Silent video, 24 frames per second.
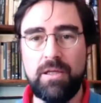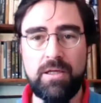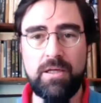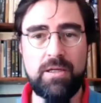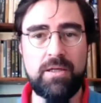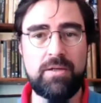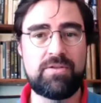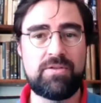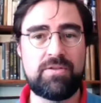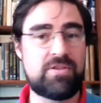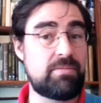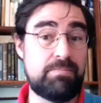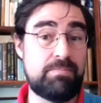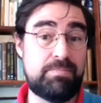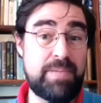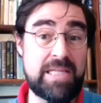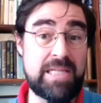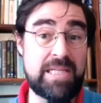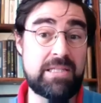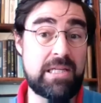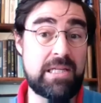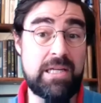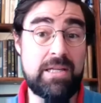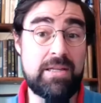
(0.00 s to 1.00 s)
the
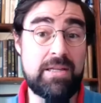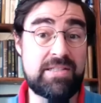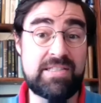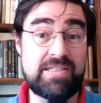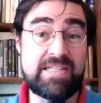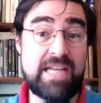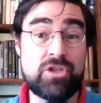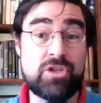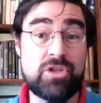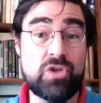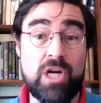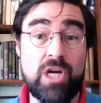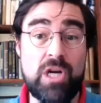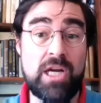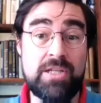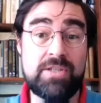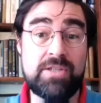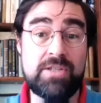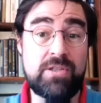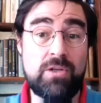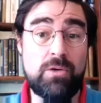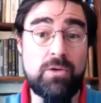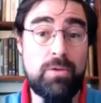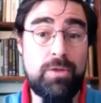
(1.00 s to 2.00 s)
basically the
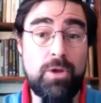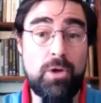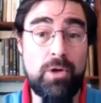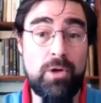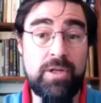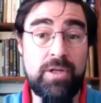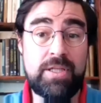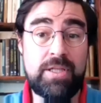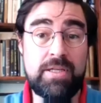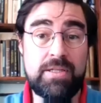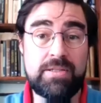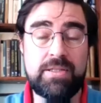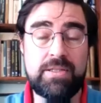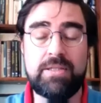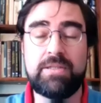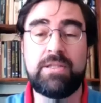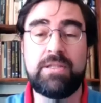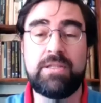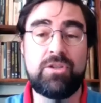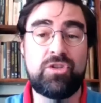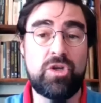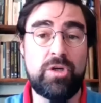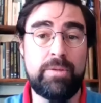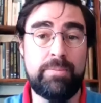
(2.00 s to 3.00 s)
centralized authorities
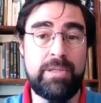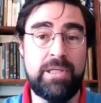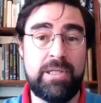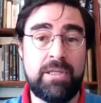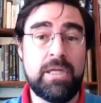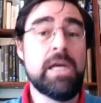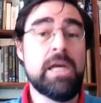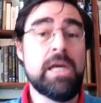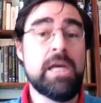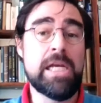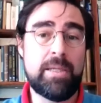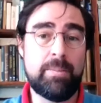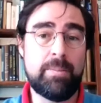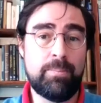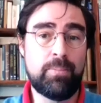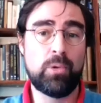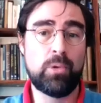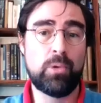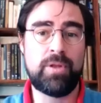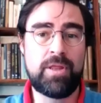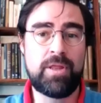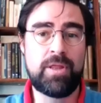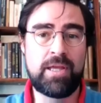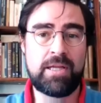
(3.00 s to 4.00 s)
that determine
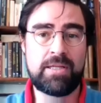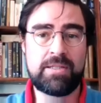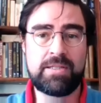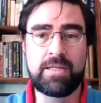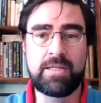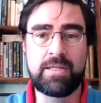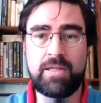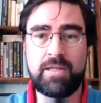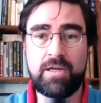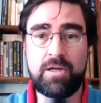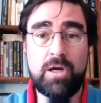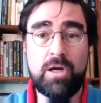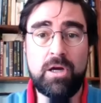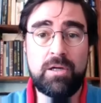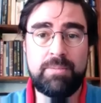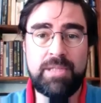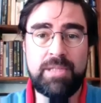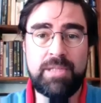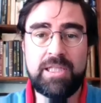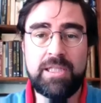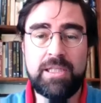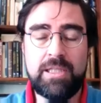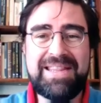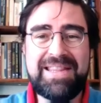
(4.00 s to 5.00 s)
important things in the economy.